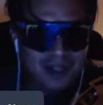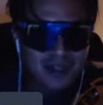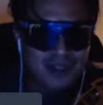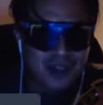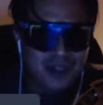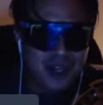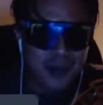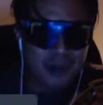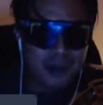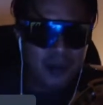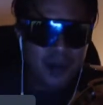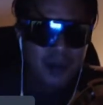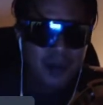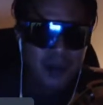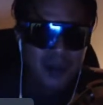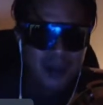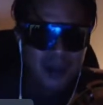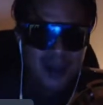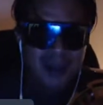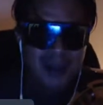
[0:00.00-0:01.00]
and gentlemen.
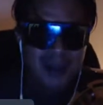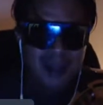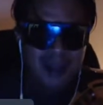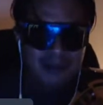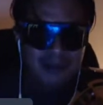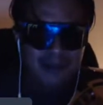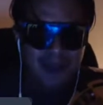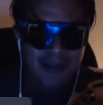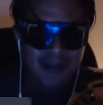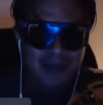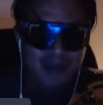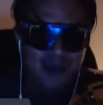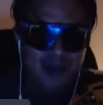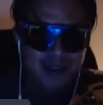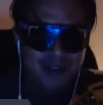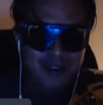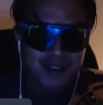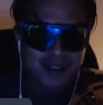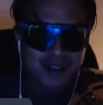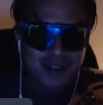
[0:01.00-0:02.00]
Like me
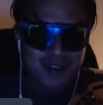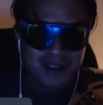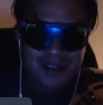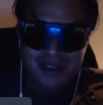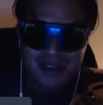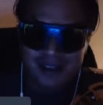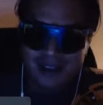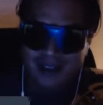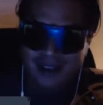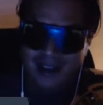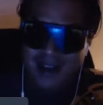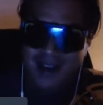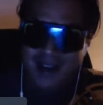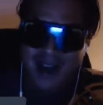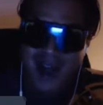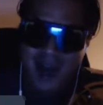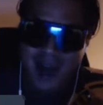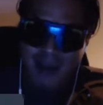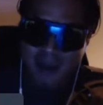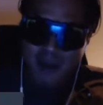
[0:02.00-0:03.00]
personally,
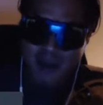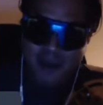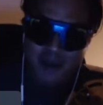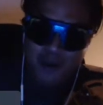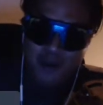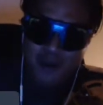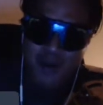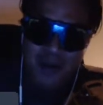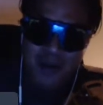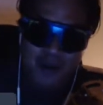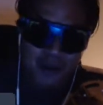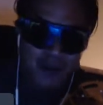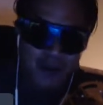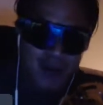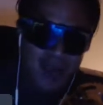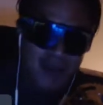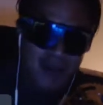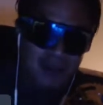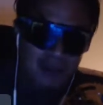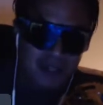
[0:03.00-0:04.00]
I would do better with
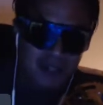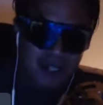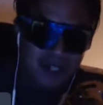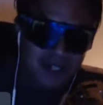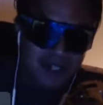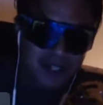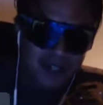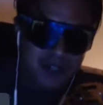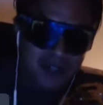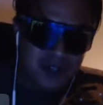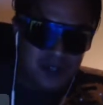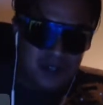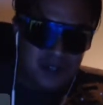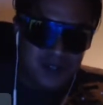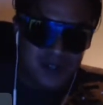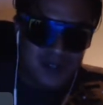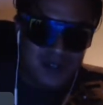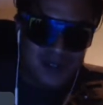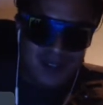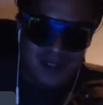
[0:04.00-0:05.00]
competition.
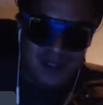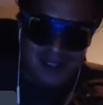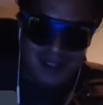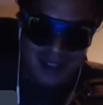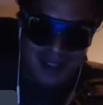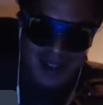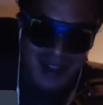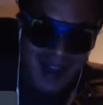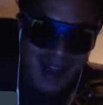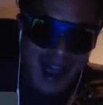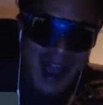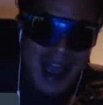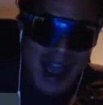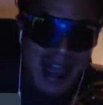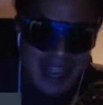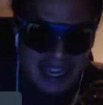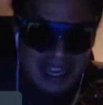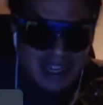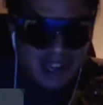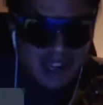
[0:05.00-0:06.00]
Like I hate